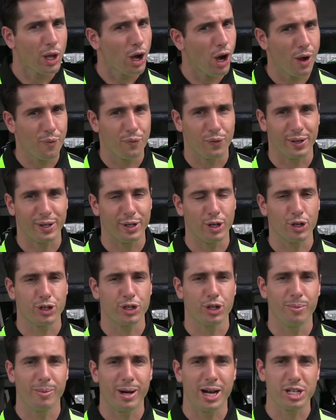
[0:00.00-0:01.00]
Hopefully not
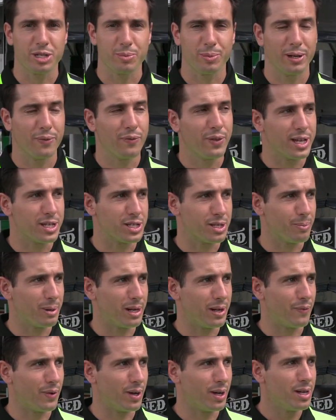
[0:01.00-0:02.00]
too much, but if there's a
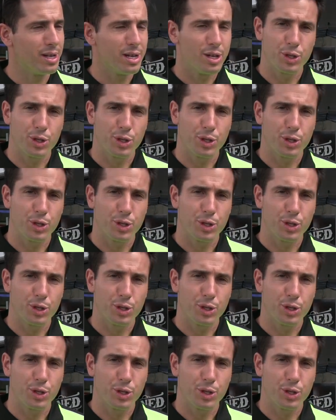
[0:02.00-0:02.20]
bit of a